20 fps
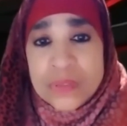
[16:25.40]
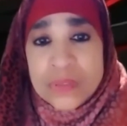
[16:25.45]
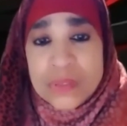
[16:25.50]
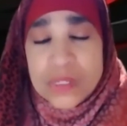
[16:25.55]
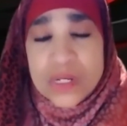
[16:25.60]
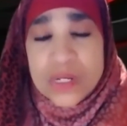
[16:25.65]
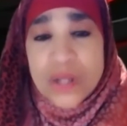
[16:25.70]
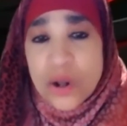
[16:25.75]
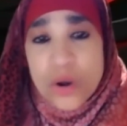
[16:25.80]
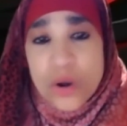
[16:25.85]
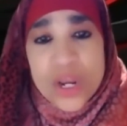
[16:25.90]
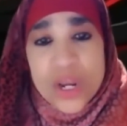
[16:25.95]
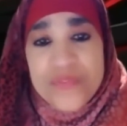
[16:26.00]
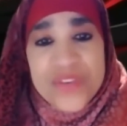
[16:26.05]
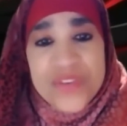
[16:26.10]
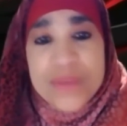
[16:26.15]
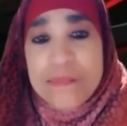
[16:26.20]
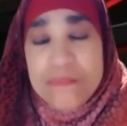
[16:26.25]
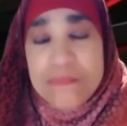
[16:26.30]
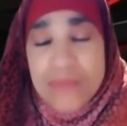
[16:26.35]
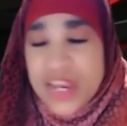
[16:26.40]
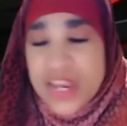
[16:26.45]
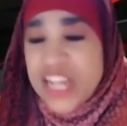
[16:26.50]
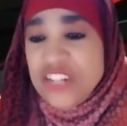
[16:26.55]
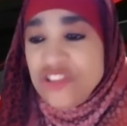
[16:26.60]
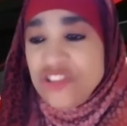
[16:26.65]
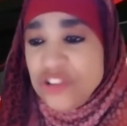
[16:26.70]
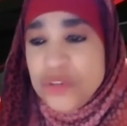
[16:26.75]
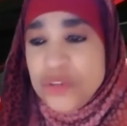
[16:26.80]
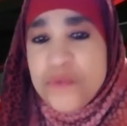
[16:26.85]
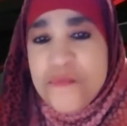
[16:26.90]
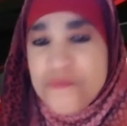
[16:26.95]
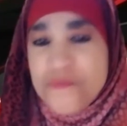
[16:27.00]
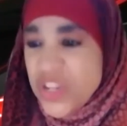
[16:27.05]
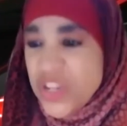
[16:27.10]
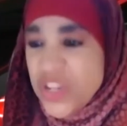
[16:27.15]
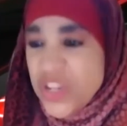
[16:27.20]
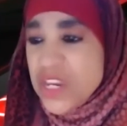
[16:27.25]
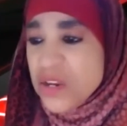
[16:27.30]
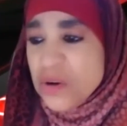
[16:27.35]
You know, if it makes you
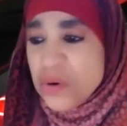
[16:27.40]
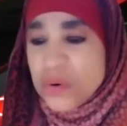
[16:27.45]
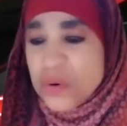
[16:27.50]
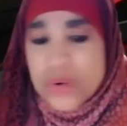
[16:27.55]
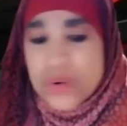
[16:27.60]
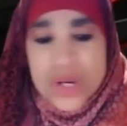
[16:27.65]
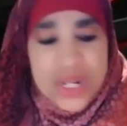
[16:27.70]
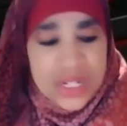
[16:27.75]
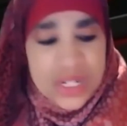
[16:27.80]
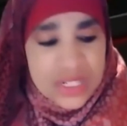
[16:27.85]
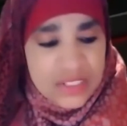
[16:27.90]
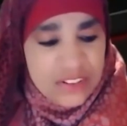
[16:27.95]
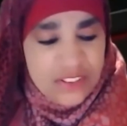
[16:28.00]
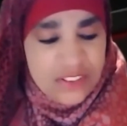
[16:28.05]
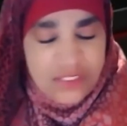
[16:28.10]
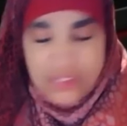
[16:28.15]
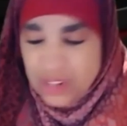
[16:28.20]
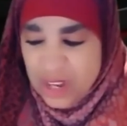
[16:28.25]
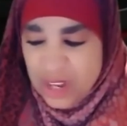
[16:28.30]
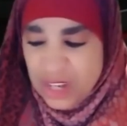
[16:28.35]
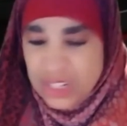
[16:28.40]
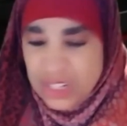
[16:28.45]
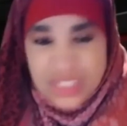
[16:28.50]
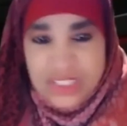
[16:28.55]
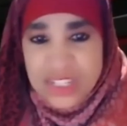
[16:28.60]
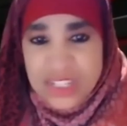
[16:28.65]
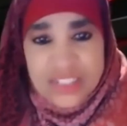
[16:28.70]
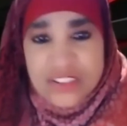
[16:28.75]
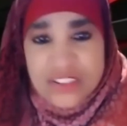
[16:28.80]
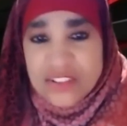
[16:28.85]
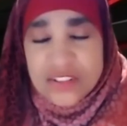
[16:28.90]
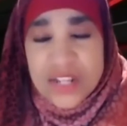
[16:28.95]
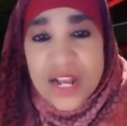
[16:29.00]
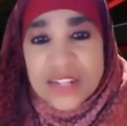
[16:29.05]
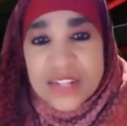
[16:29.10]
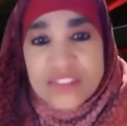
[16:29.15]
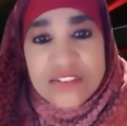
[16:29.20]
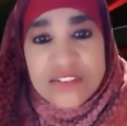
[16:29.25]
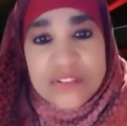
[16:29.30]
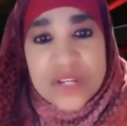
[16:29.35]
feel
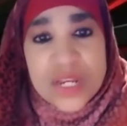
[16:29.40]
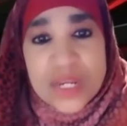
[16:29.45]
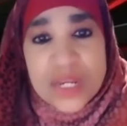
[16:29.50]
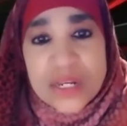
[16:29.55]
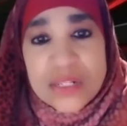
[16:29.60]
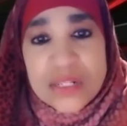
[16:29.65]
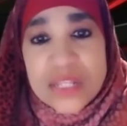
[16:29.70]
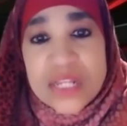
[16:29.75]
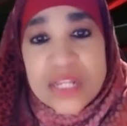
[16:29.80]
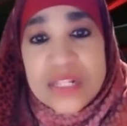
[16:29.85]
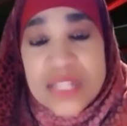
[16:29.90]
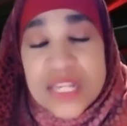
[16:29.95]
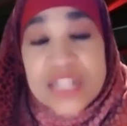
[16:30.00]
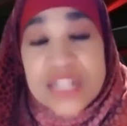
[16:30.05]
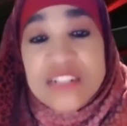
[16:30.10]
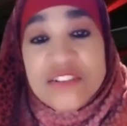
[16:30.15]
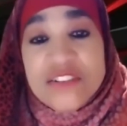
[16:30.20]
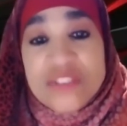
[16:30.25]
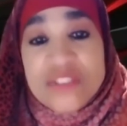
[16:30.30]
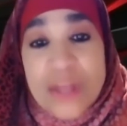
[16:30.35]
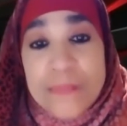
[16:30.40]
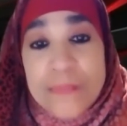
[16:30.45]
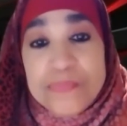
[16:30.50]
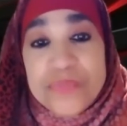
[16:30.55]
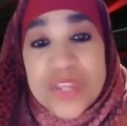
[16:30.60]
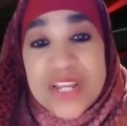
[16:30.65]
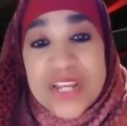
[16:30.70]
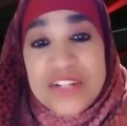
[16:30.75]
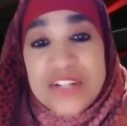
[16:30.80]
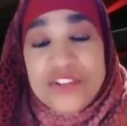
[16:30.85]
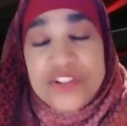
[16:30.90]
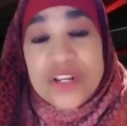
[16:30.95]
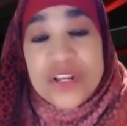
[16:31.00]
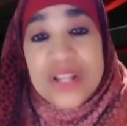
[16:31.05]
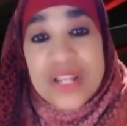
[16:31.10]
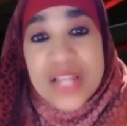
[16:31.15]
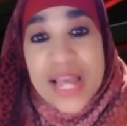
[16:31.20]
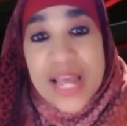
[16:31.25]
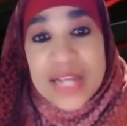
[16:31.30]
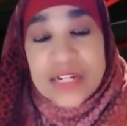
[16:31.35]
disgusting, then it's something to
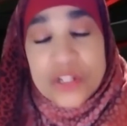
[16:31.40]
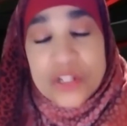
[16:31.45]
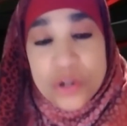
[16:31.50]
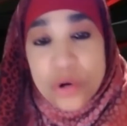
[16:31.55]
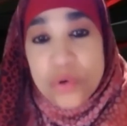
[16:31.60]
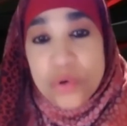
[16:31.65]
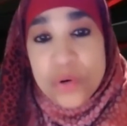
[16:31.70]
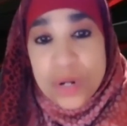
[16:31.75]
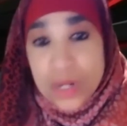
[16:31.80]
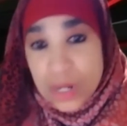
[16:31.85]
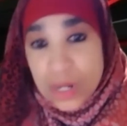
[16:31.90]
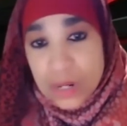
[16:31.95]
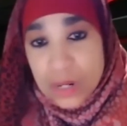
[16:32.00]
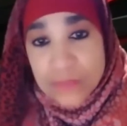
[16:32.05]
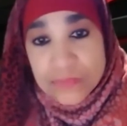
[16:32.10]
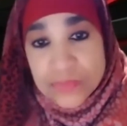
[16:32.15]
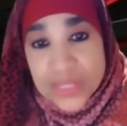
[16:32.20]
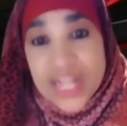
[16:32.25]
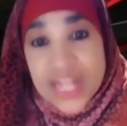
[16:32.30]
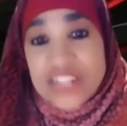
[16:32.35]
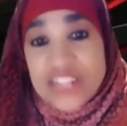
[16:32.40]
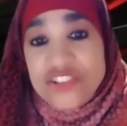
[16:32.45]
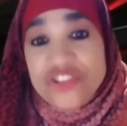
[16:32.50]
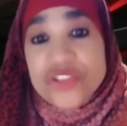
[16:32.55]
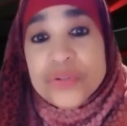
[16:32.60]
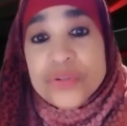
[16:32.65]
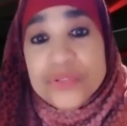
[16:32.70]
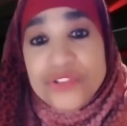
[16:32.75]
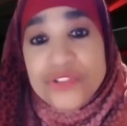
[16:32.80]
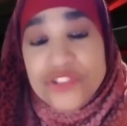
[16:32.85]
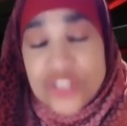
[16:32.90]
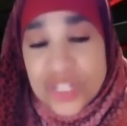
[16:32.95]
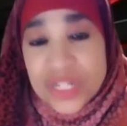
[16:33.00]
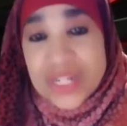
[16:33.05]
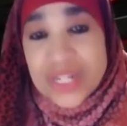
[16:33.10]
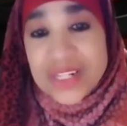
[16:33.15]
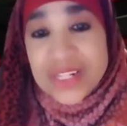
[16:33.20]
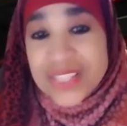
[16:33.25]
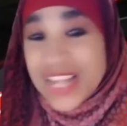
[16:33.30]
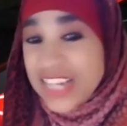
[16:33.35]
let go of. That's your
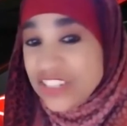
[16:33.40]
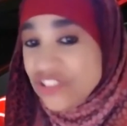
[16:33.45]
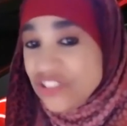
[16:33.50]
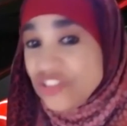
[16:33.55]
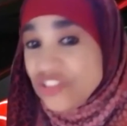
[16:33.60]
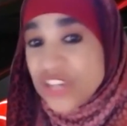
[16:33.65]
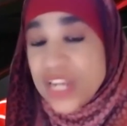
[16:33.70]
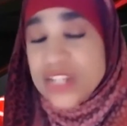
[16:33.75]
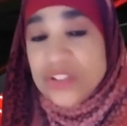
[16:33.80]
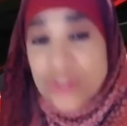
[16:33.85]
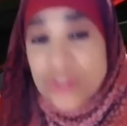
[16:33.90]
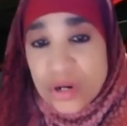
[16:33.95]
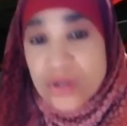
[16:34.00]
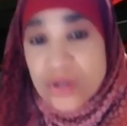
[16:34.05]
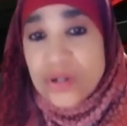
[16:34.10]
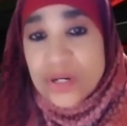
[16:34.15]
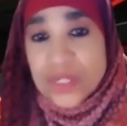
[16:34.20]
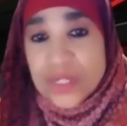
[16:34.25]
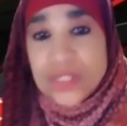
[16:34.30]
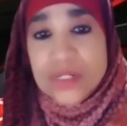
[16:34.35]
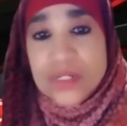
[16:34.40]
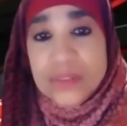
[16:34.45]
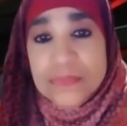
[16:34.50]
jinn, that's shaitan.